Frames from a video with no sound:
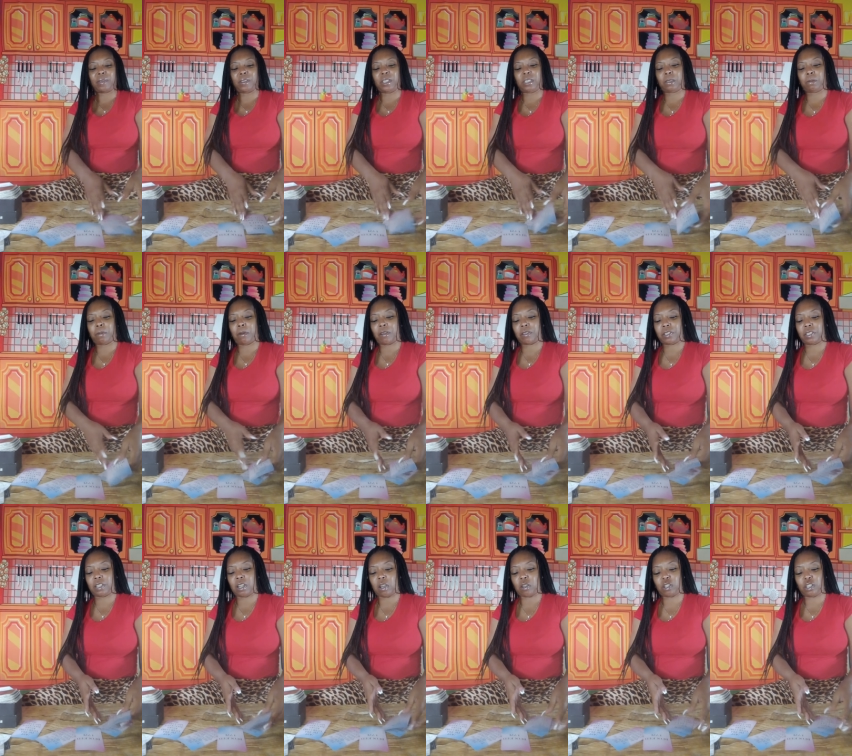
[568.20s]
this
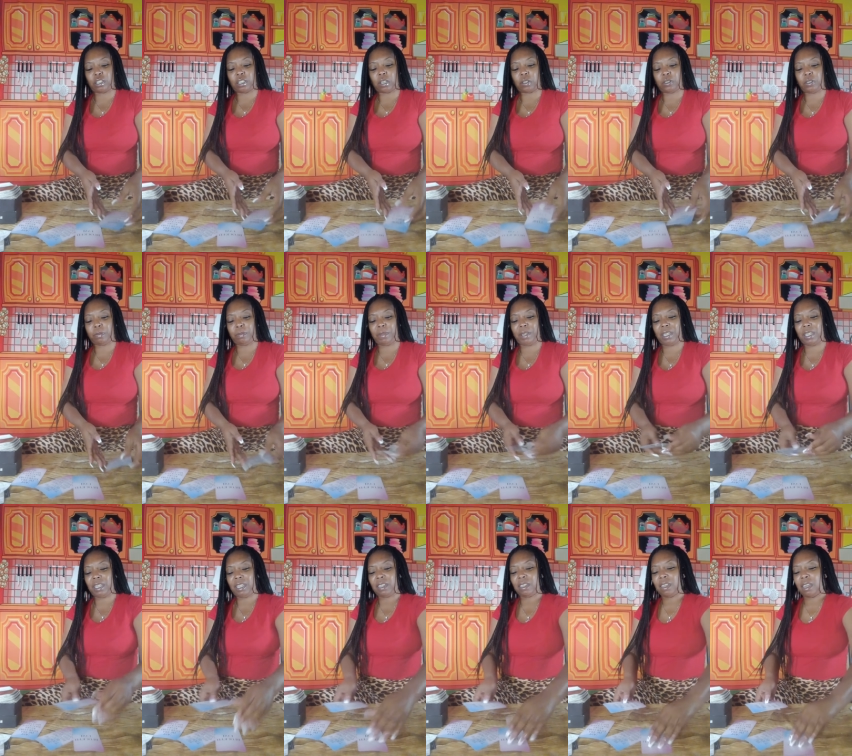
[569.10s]
person on your social
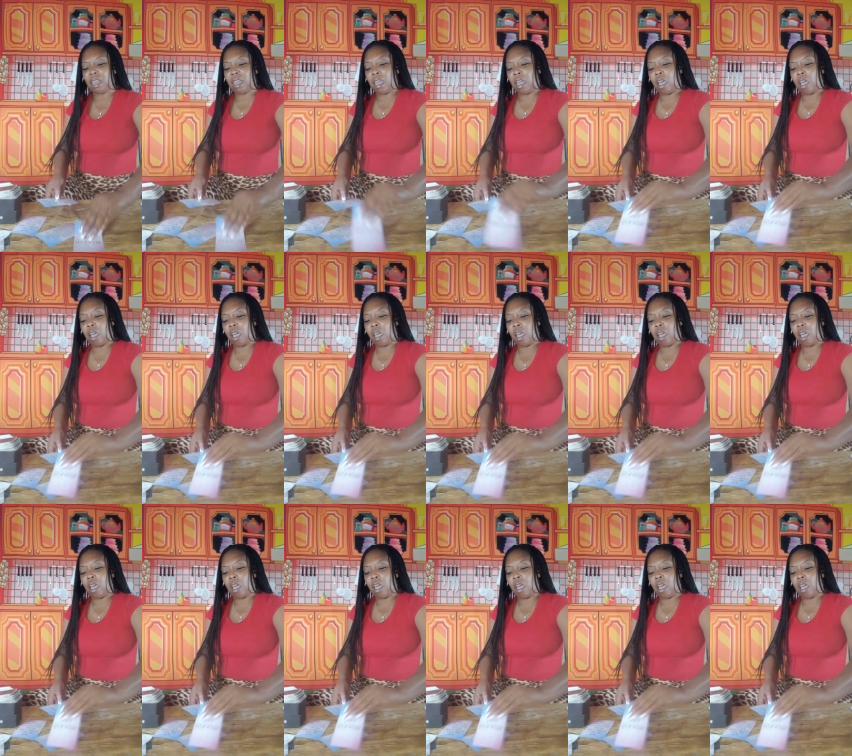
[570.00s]
media,